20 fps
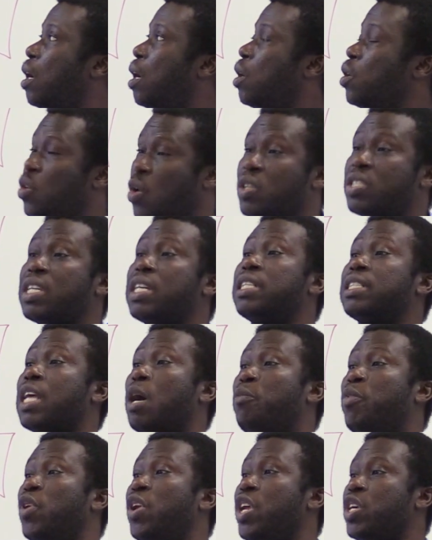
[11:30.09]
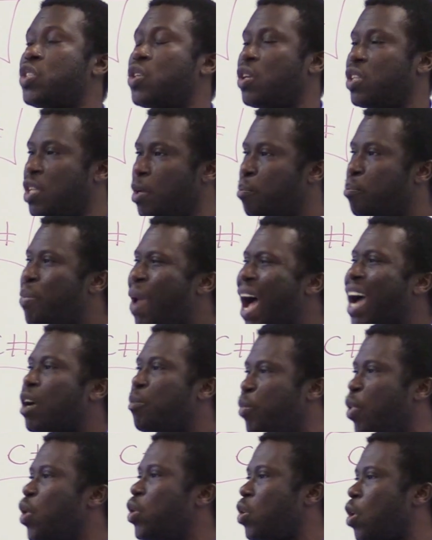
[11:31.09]
those interpolation, the
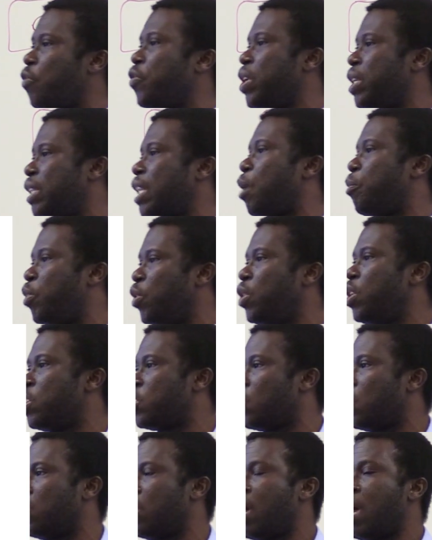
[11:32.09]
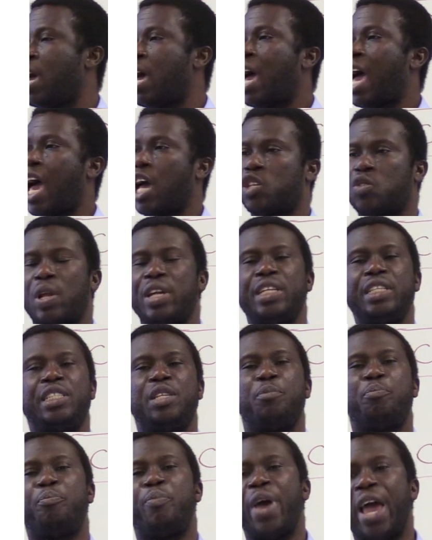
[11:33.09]
backbone of interpolation actually
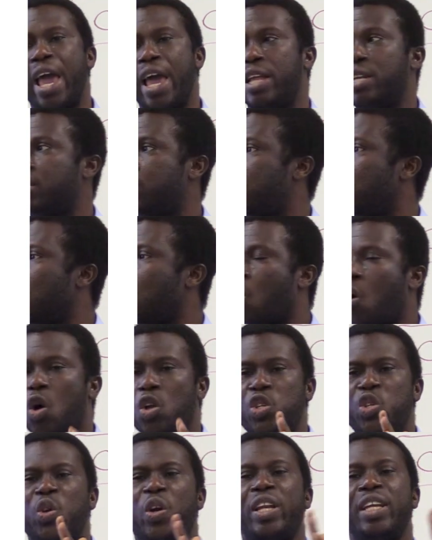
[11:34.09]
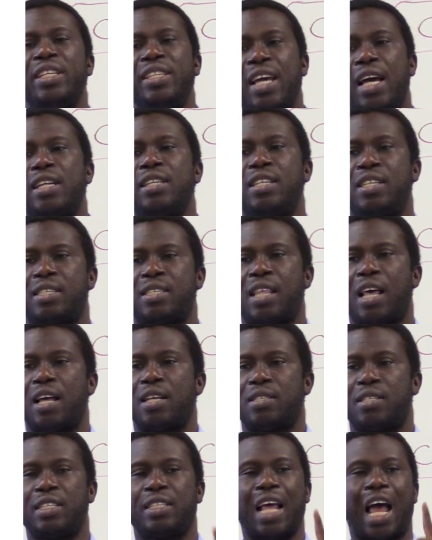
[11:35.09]
depends on Euclidean
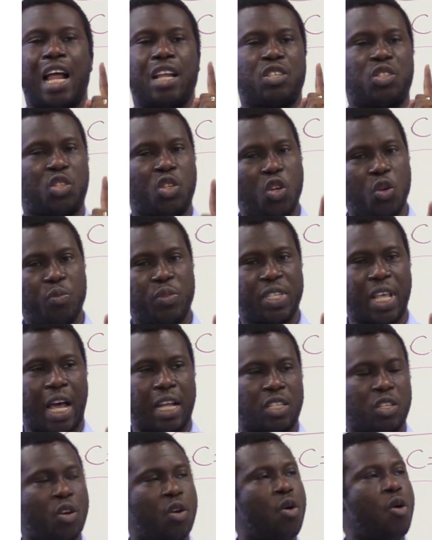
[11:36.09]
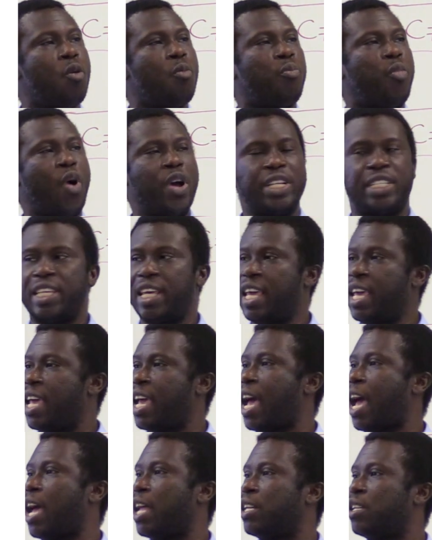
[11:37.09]
distance. It assumes that point
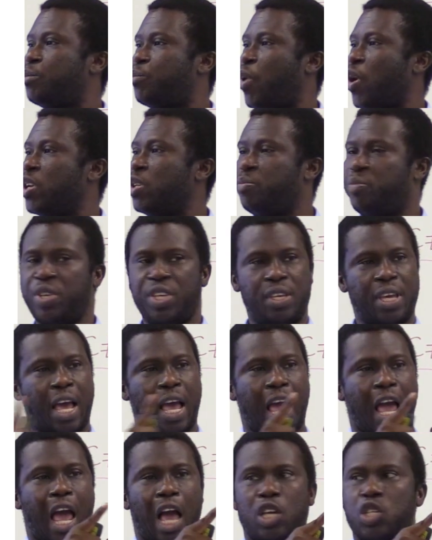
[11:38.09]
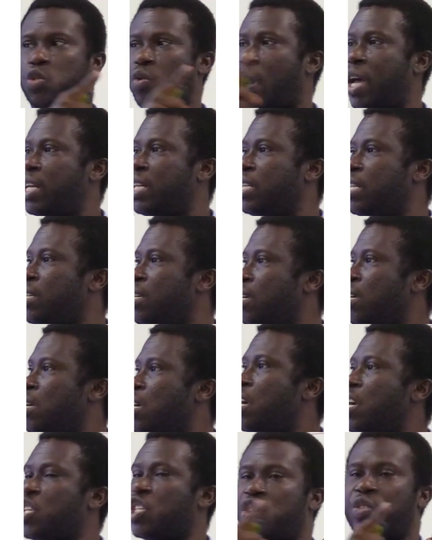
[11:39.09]
A and point B are actually
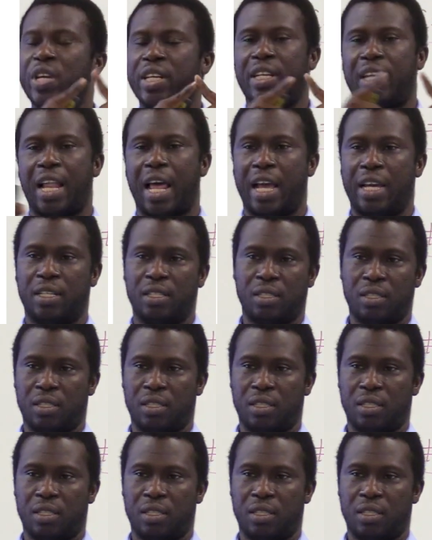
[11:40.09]
a straight line,